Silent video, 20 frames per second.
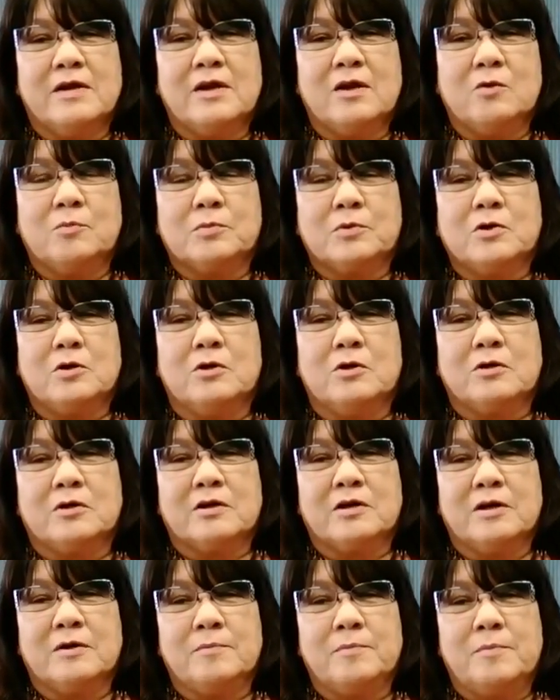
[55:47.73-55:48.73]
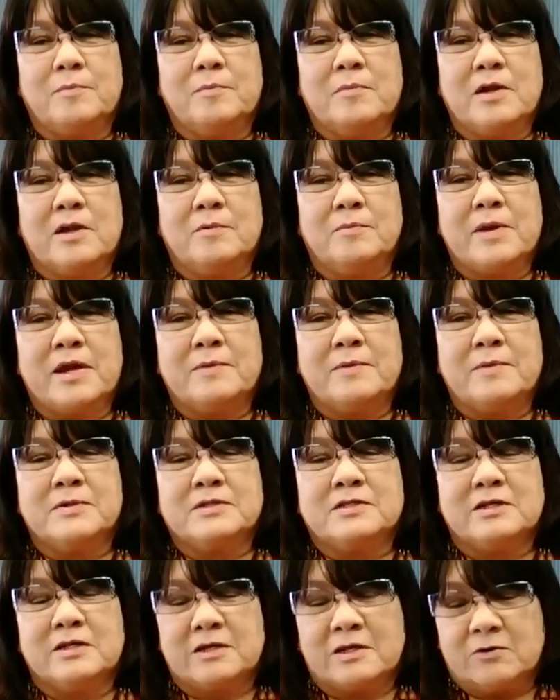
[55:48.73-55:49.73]
help cook and
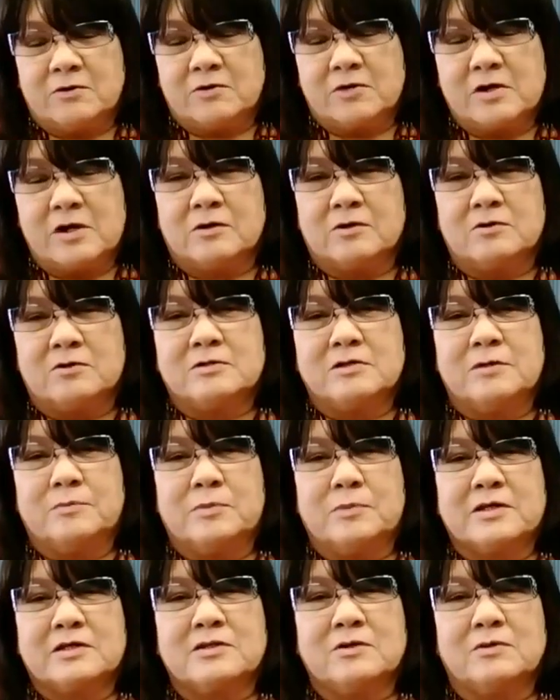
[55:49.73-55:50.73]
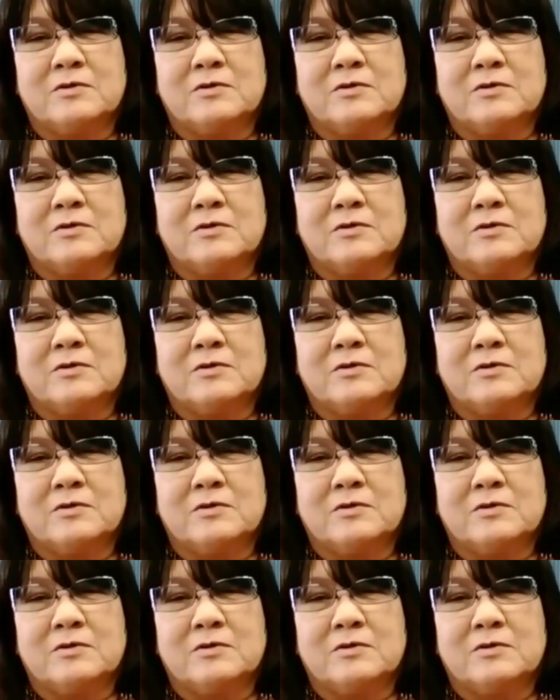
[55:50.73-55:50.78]
babysit your younger siblings.